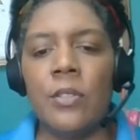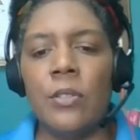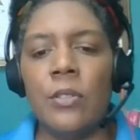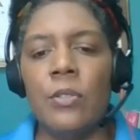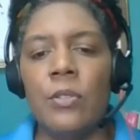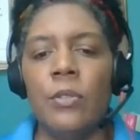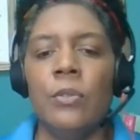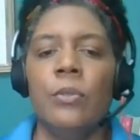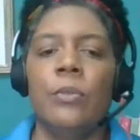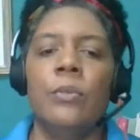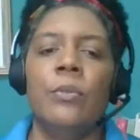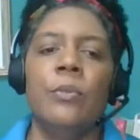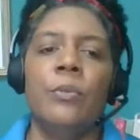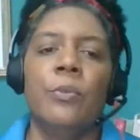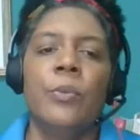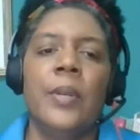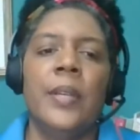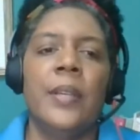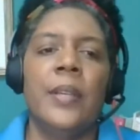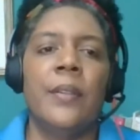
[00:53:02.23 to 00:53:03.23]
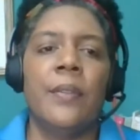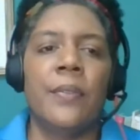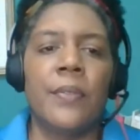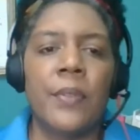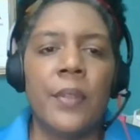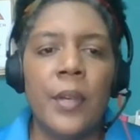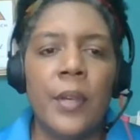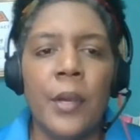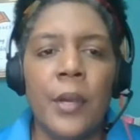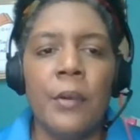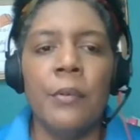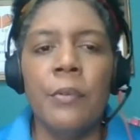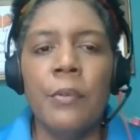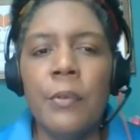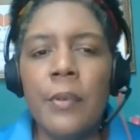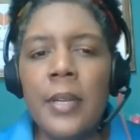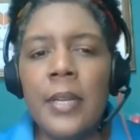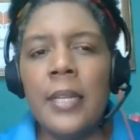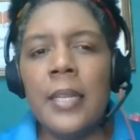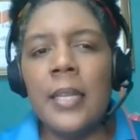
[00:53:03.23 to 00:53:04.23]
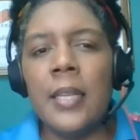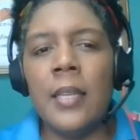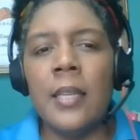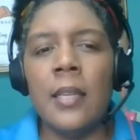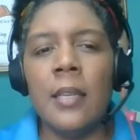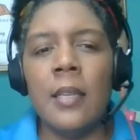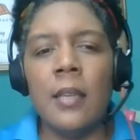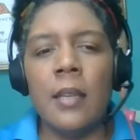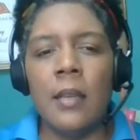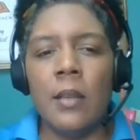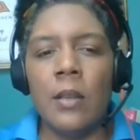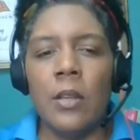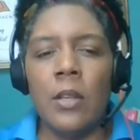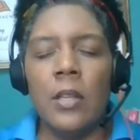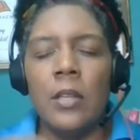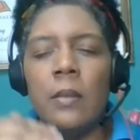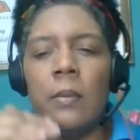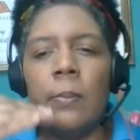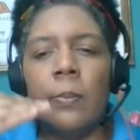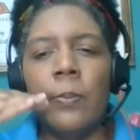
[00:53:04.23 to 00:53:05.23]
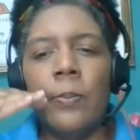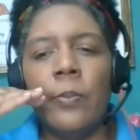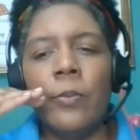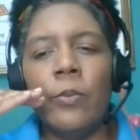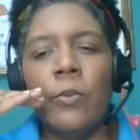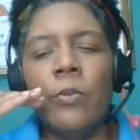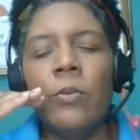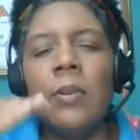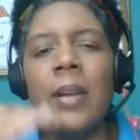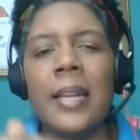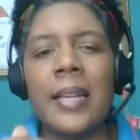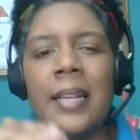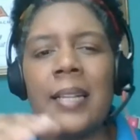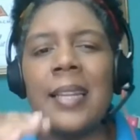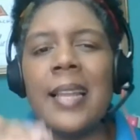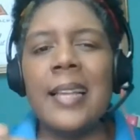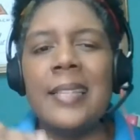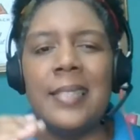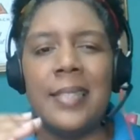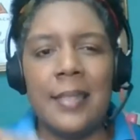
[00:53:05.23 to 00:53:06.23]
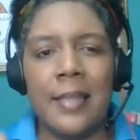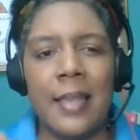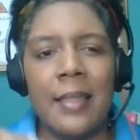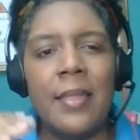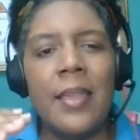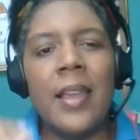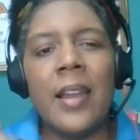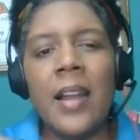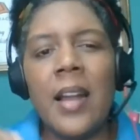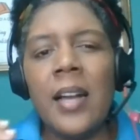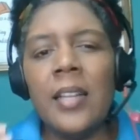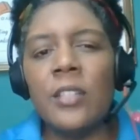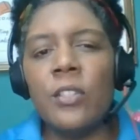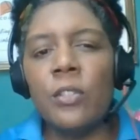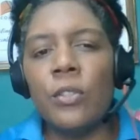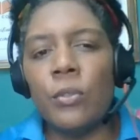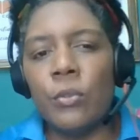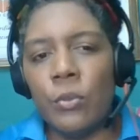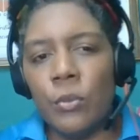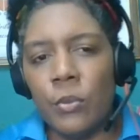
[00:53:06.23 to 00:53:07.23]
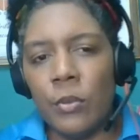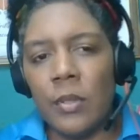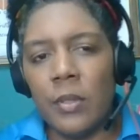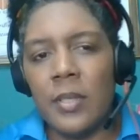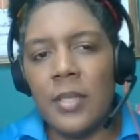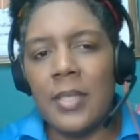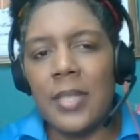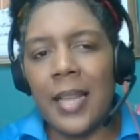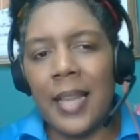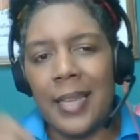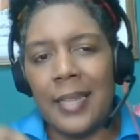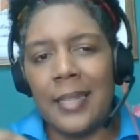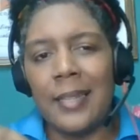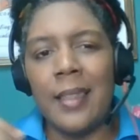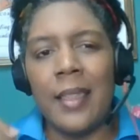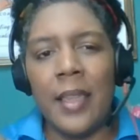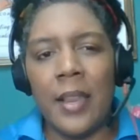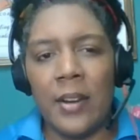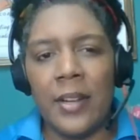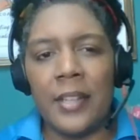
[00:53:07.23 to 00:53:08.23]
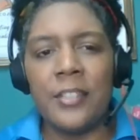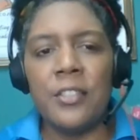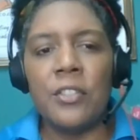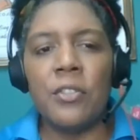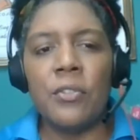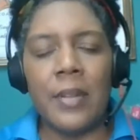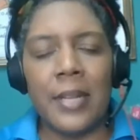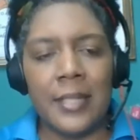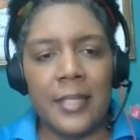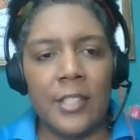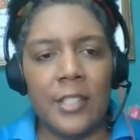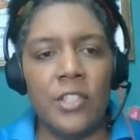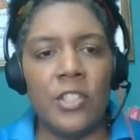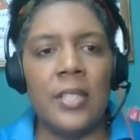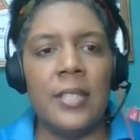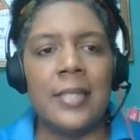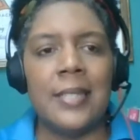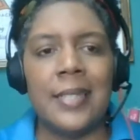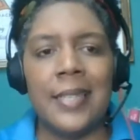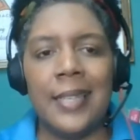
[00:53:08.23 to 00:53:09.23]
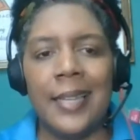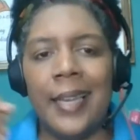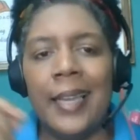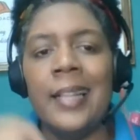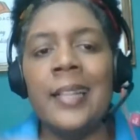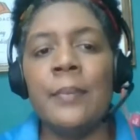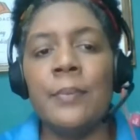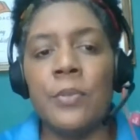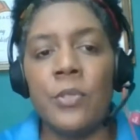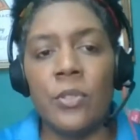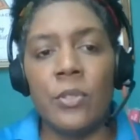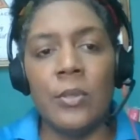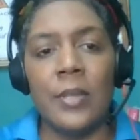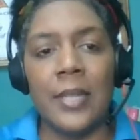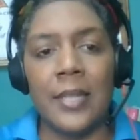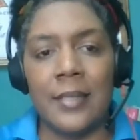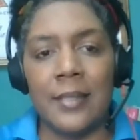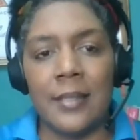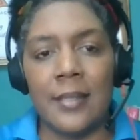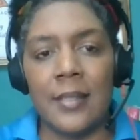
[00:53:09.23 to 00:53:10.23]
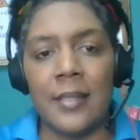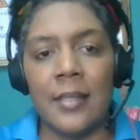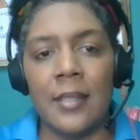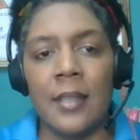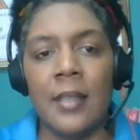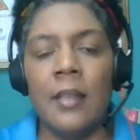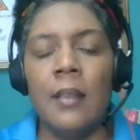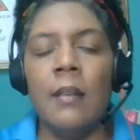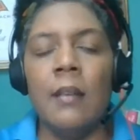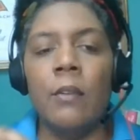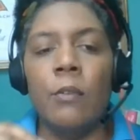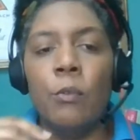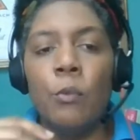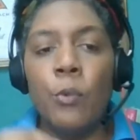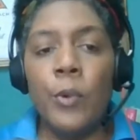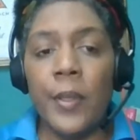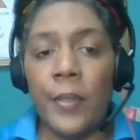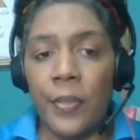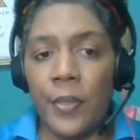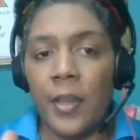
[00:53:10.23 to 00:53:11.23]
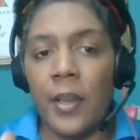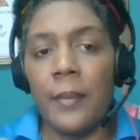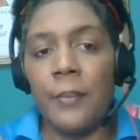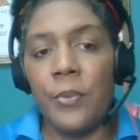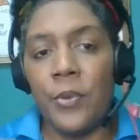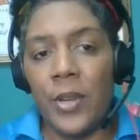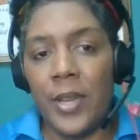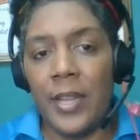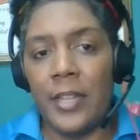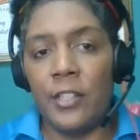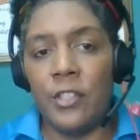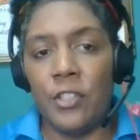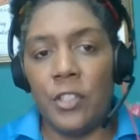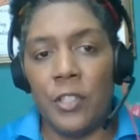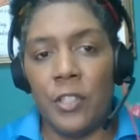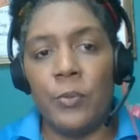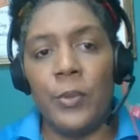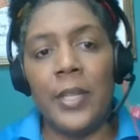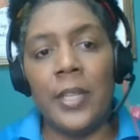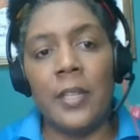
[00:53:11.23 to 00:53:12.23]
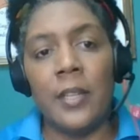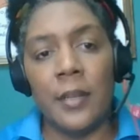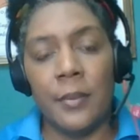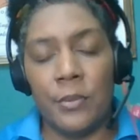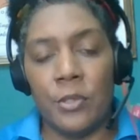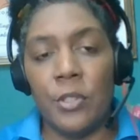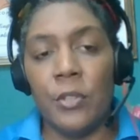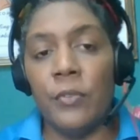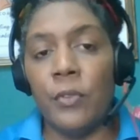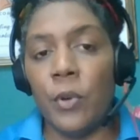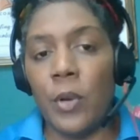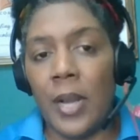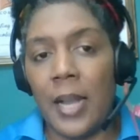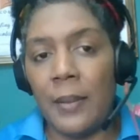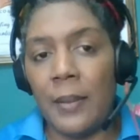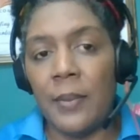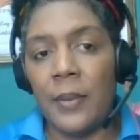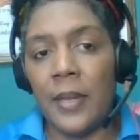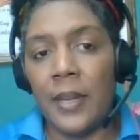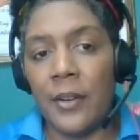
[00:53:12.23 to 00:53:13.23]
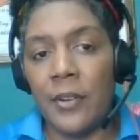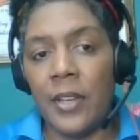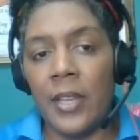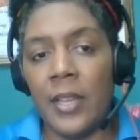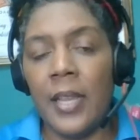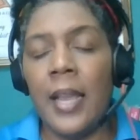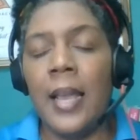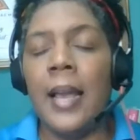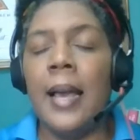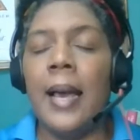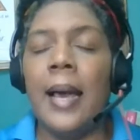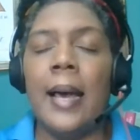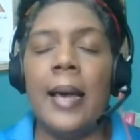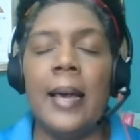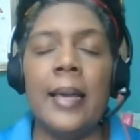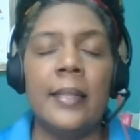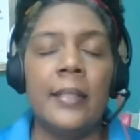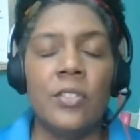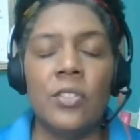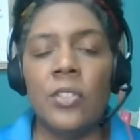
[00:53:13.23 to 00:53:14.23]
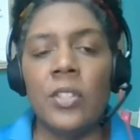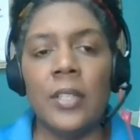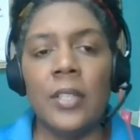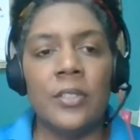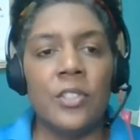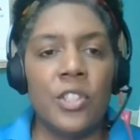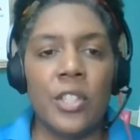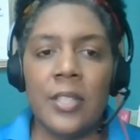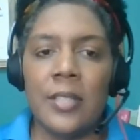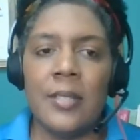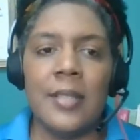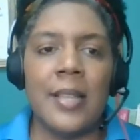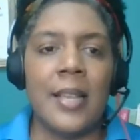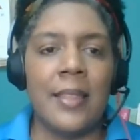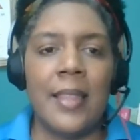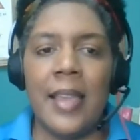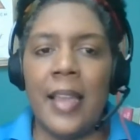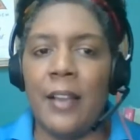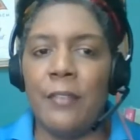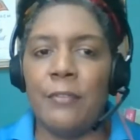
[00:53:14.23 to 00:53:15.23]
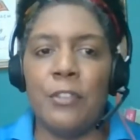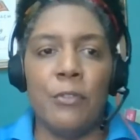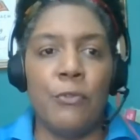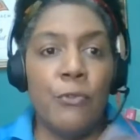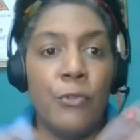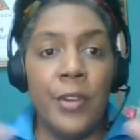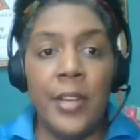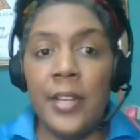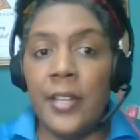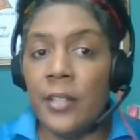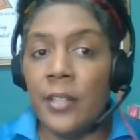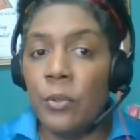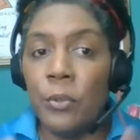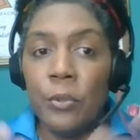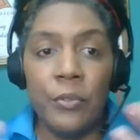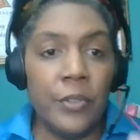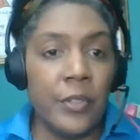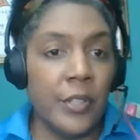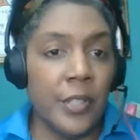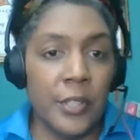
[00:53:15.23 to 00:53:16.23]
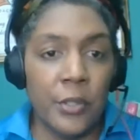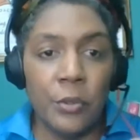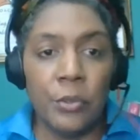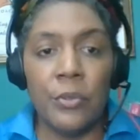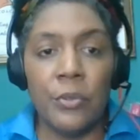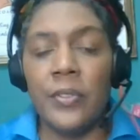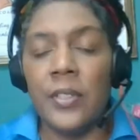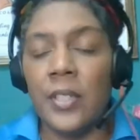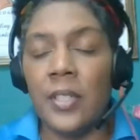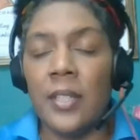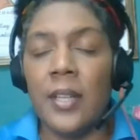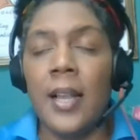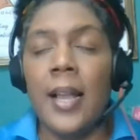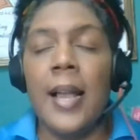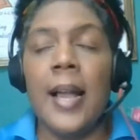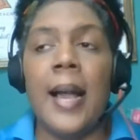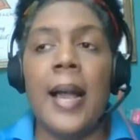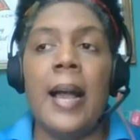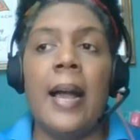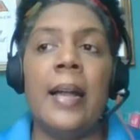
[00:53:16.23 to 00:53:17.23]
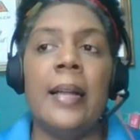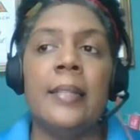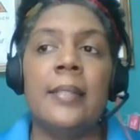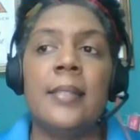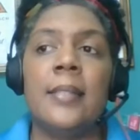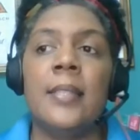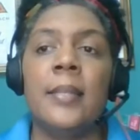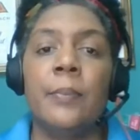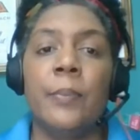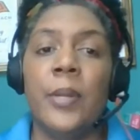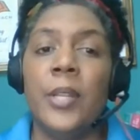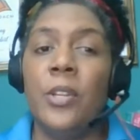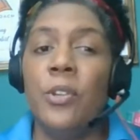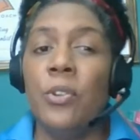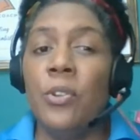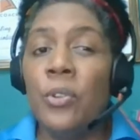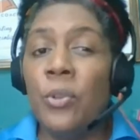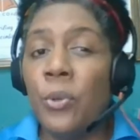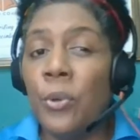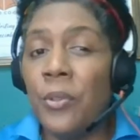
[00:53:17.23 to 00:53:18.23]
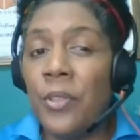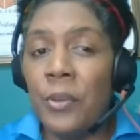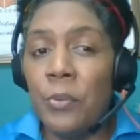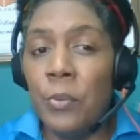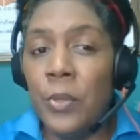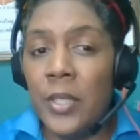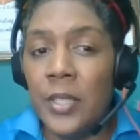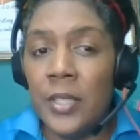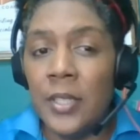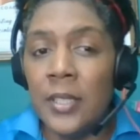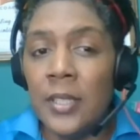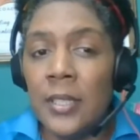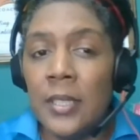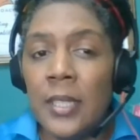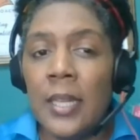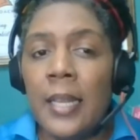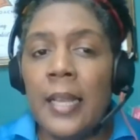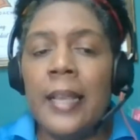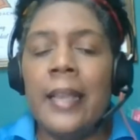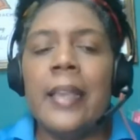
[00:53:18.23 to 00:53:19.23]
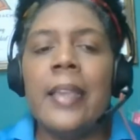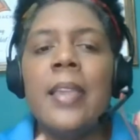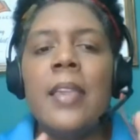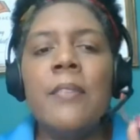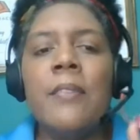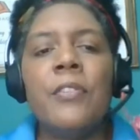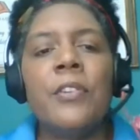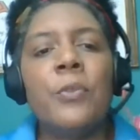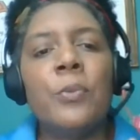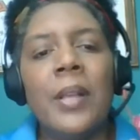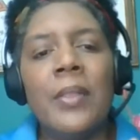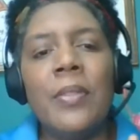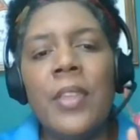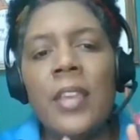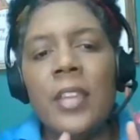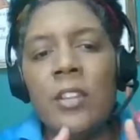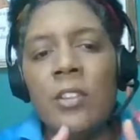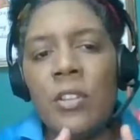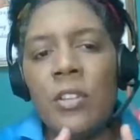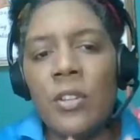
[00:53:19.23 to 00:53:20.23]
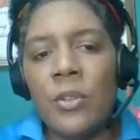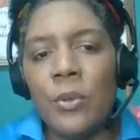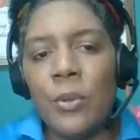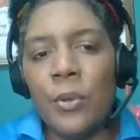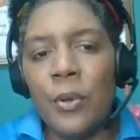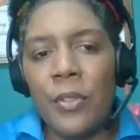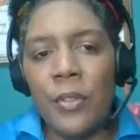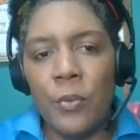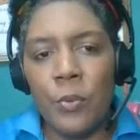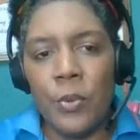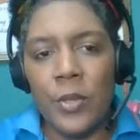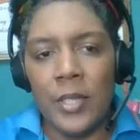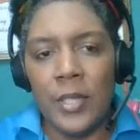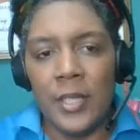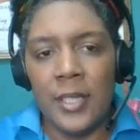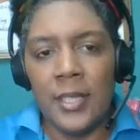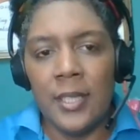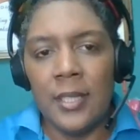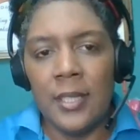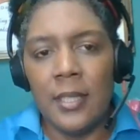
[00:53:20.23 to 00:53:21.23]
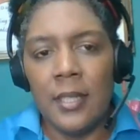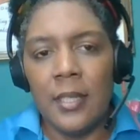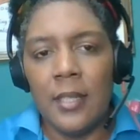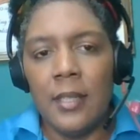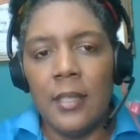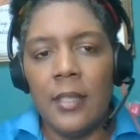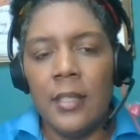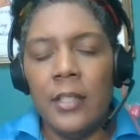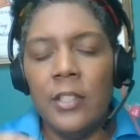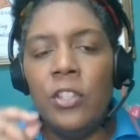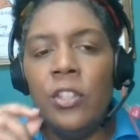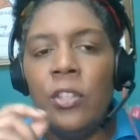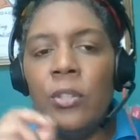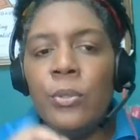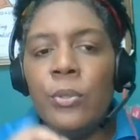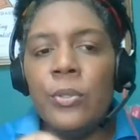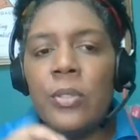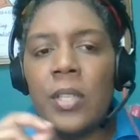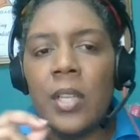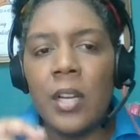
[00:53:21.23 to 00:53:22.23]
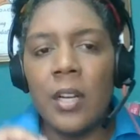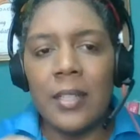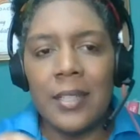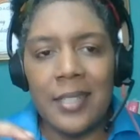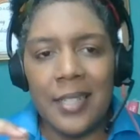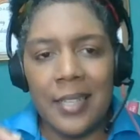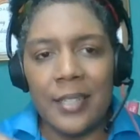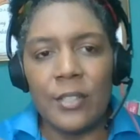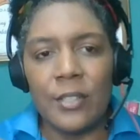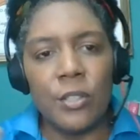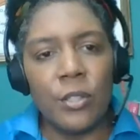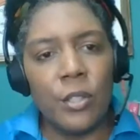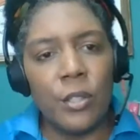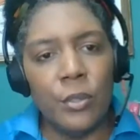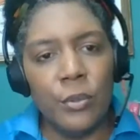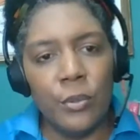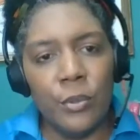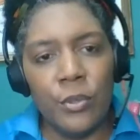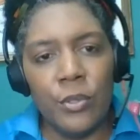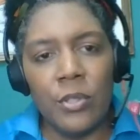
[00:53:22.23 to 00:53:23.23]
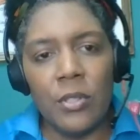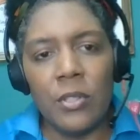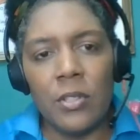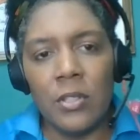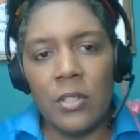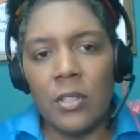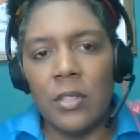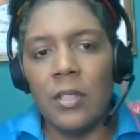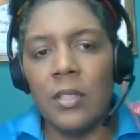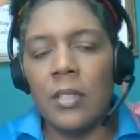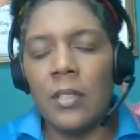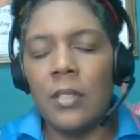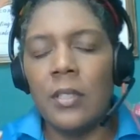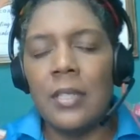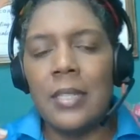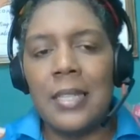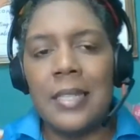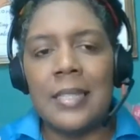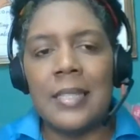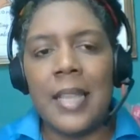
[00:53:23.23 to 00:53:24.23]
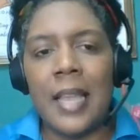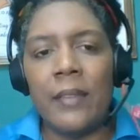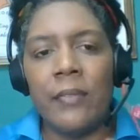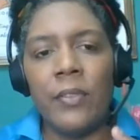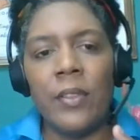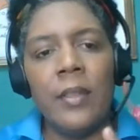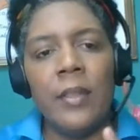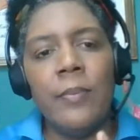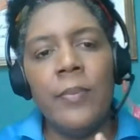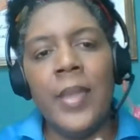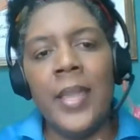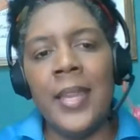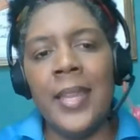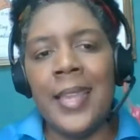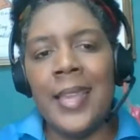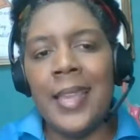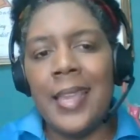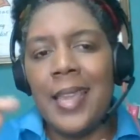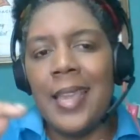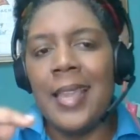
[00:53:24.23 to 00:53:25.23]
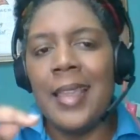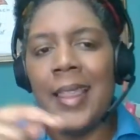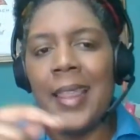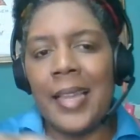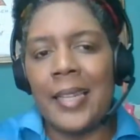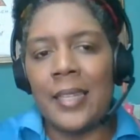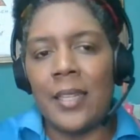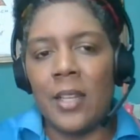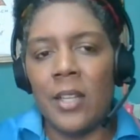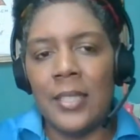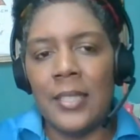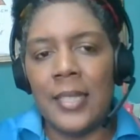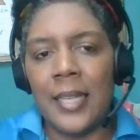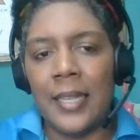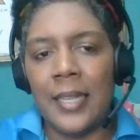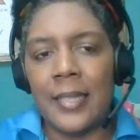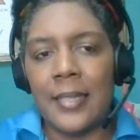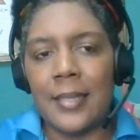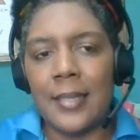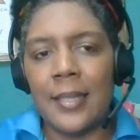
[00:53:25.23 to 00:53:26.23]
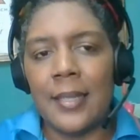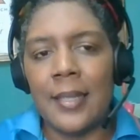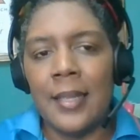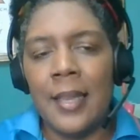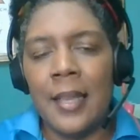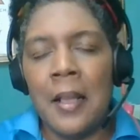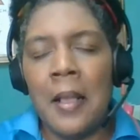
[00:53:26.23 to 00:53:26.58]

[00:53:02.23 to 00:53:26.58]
to do with really recognizing that there are tools and there are strategies to help students with comprehension when it comes to vocabulary. And it's not just that they have to read it over and over and simply know the word. Even when they know the word, use context clues to decipher the meaning in that context.